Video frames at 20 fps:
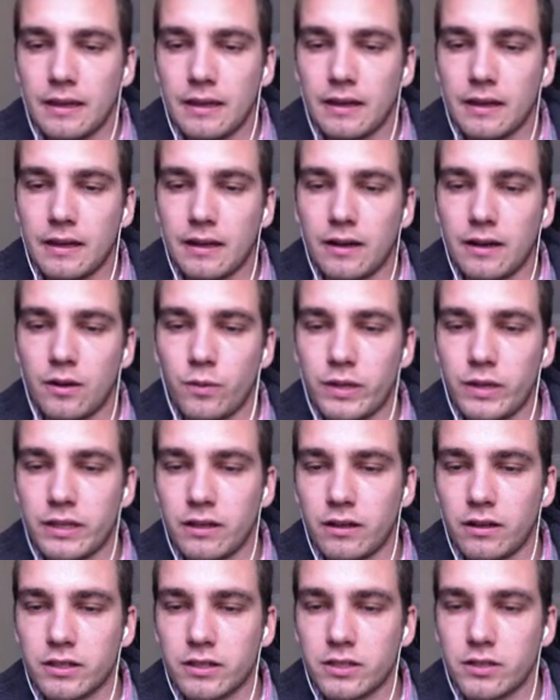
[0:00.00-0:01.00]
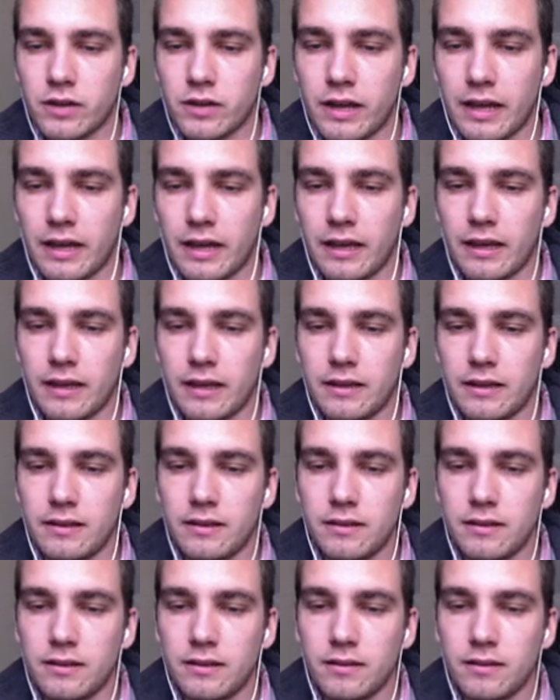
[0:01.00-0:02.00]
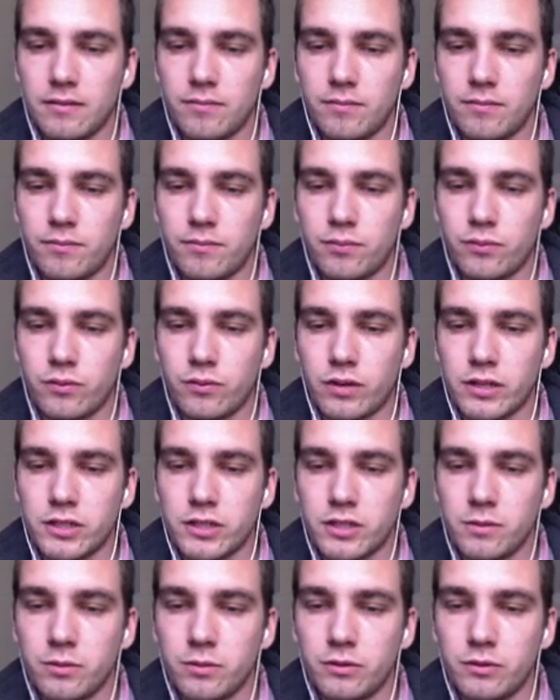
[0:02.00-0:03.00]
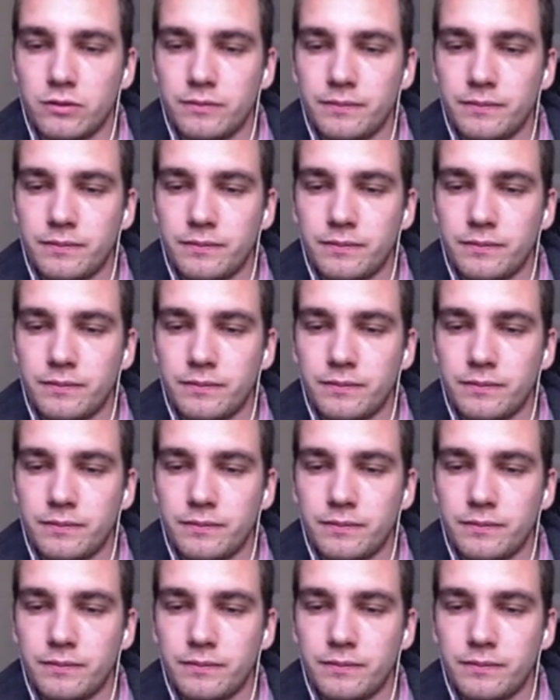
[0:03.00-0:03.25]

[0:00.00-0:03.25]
Uh, we can also add brushable.